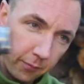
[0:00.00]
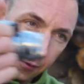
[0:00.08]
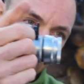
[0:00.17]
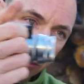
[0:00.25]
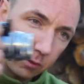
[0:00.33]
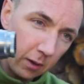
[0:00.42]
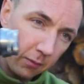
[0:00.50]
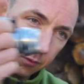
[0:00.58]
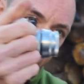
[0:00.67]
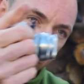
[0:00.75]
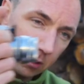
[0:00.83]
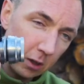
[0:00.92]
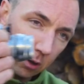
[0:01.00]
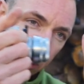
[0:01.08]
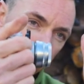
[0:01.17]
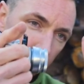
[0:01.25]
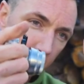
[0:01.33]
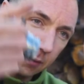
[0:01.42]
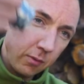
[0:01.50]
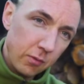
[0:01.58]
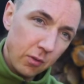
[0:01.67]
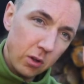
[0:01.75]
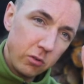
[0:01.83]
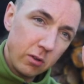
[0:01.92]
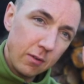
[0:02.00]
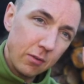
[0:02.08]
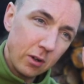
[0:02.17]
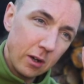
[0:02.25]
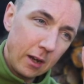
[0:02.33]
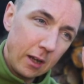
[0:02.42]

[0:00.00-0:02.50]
photograph straight on. If you photograph on an